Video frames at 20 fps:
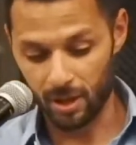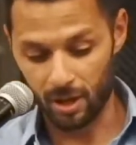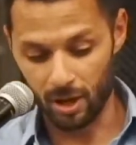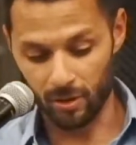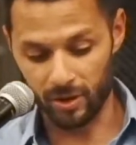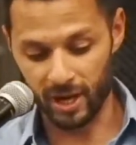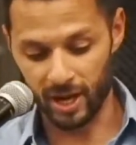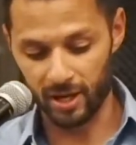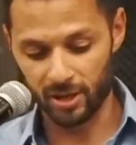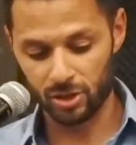
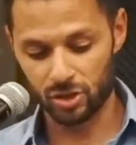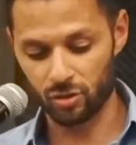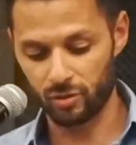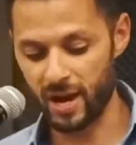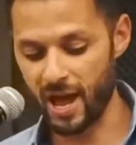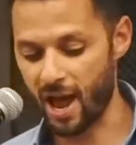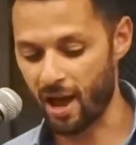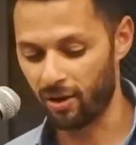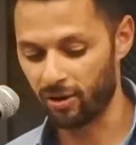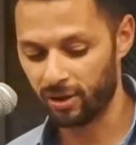Okay, so
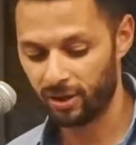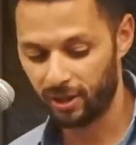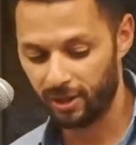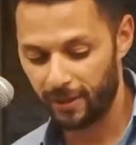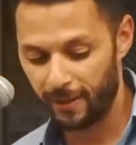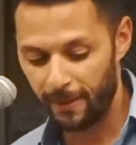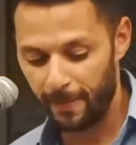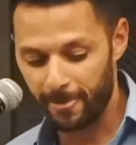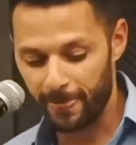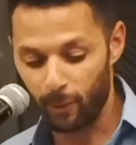now,
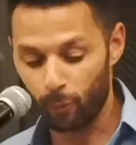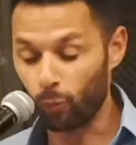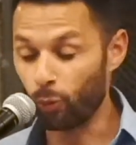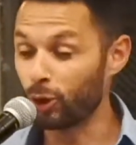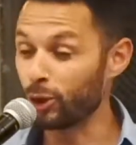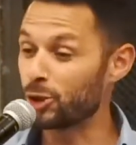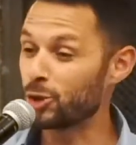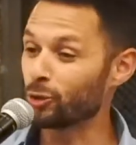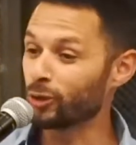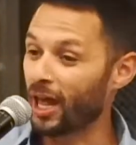
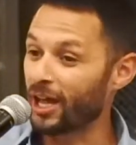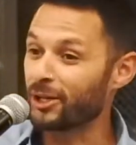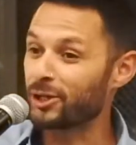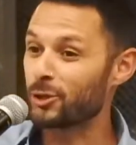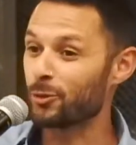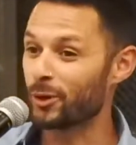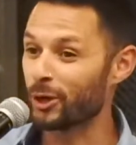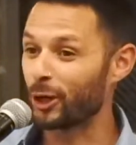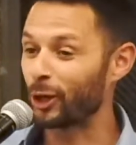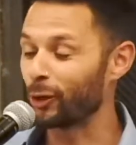would you like
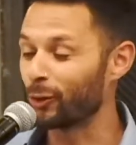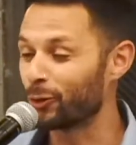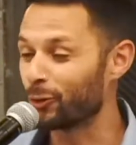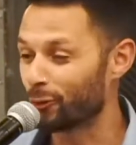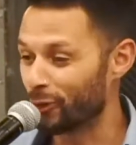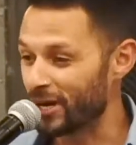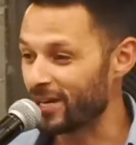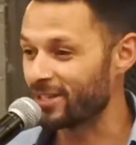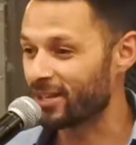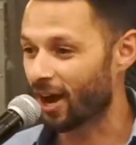to include
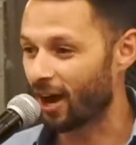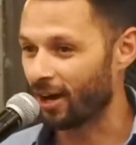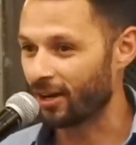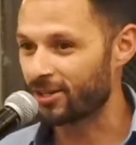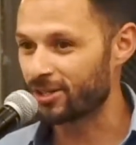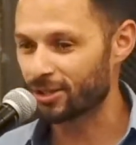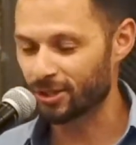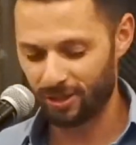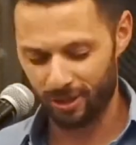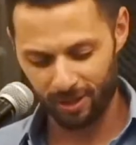
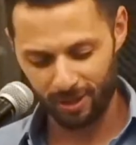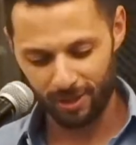Redux?